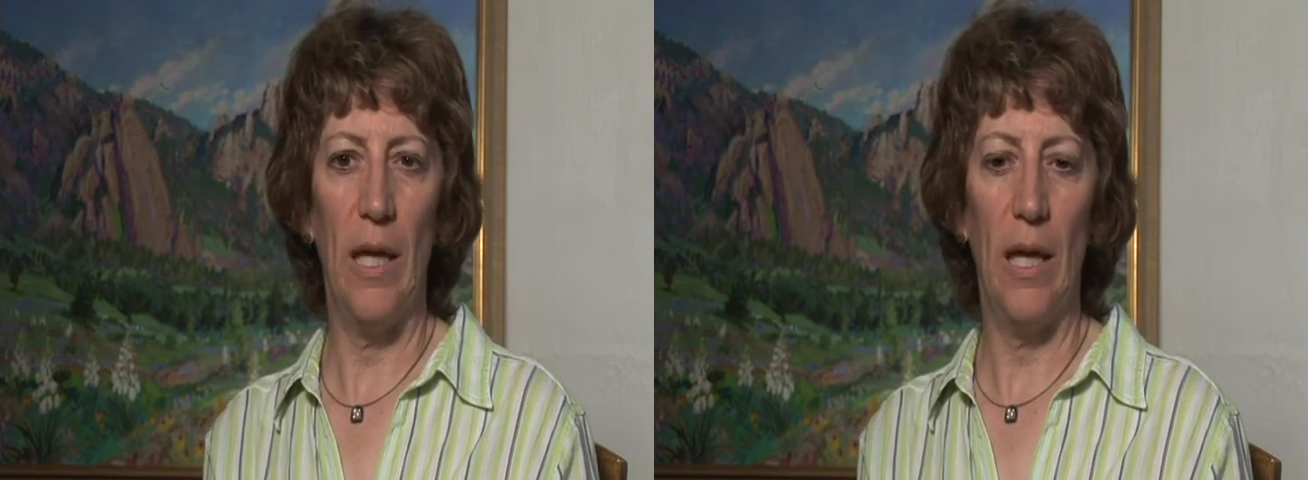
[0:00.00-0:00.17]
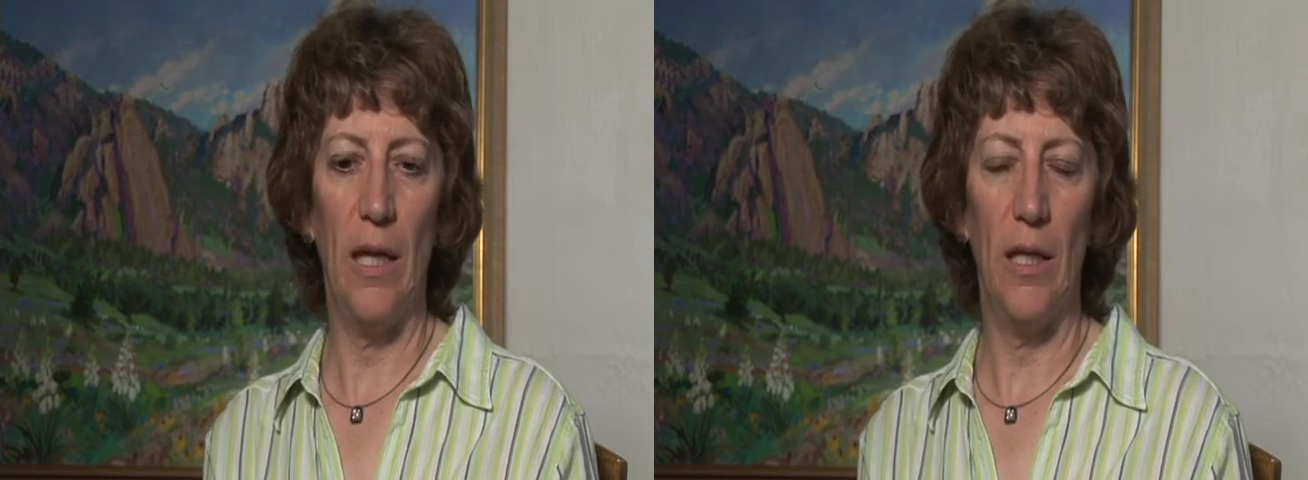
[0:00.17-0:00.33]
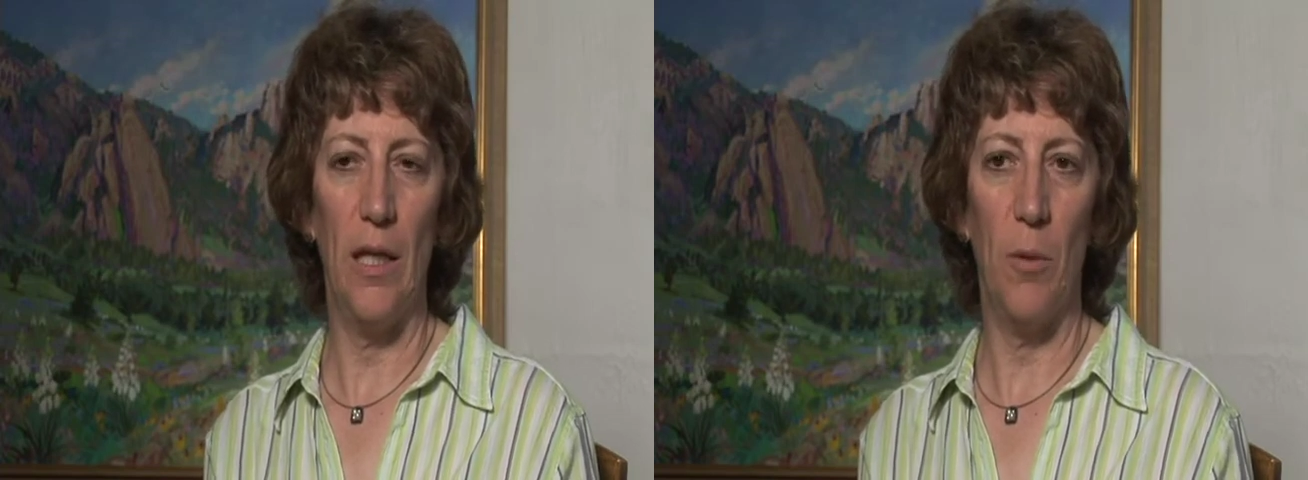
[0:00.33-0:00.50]

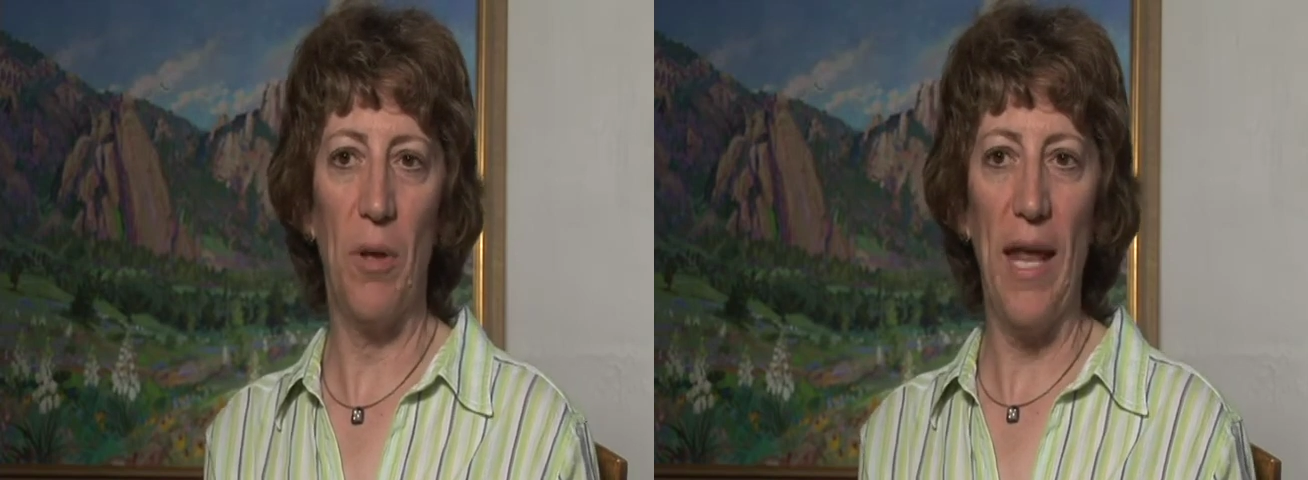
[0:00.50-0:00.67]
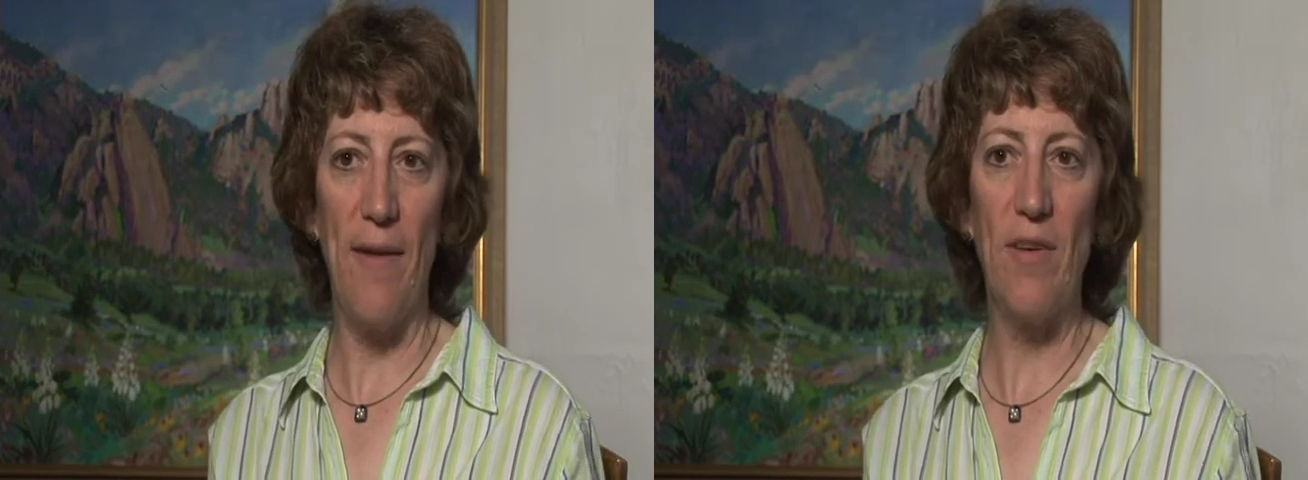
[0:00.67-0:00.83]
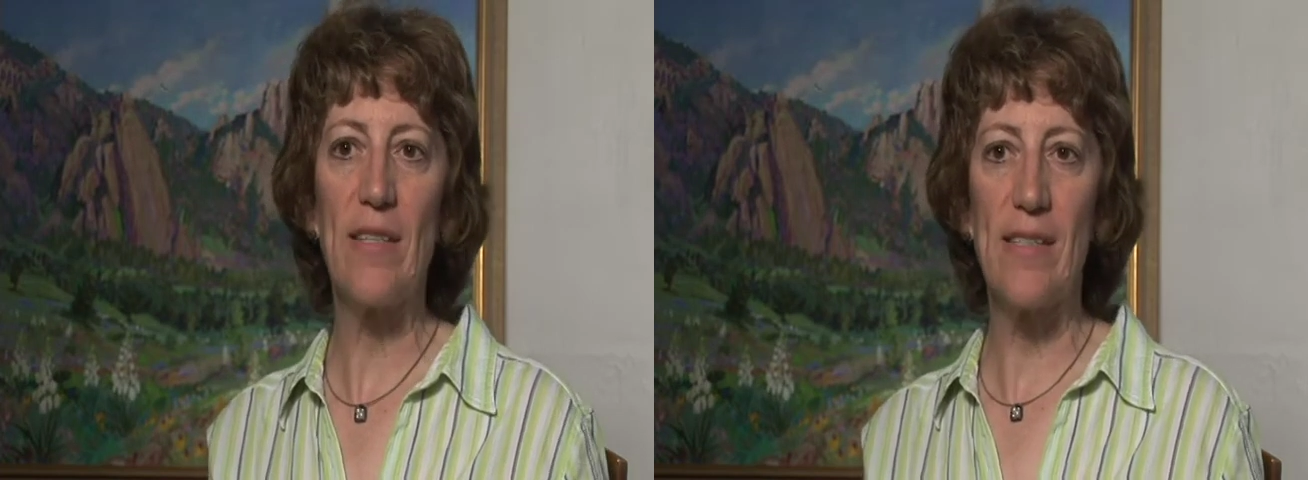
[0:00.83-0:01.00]
and but
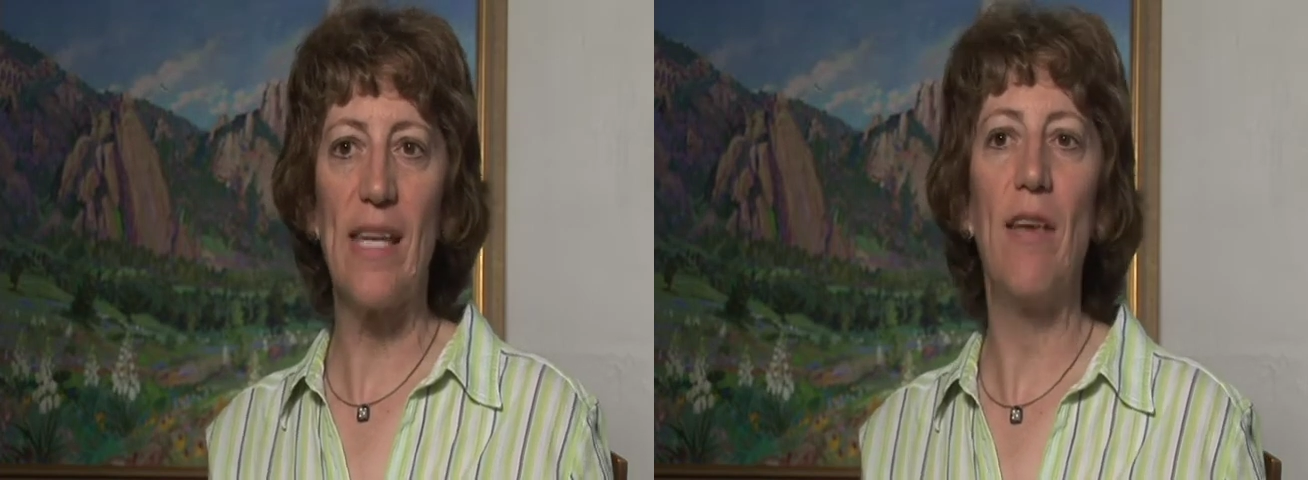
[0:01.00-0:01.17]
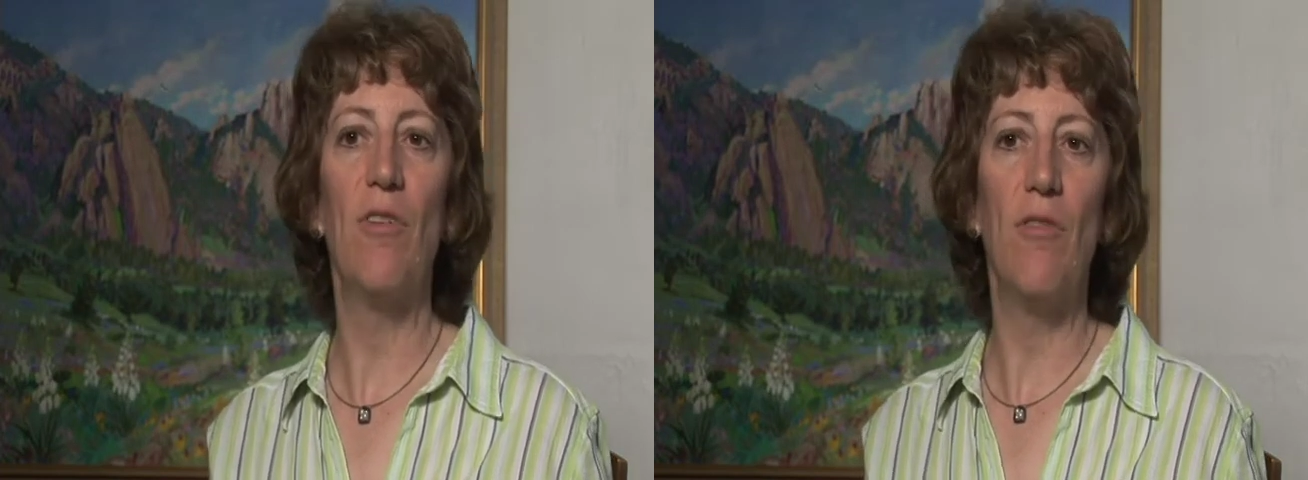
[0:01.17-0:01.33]
having a safe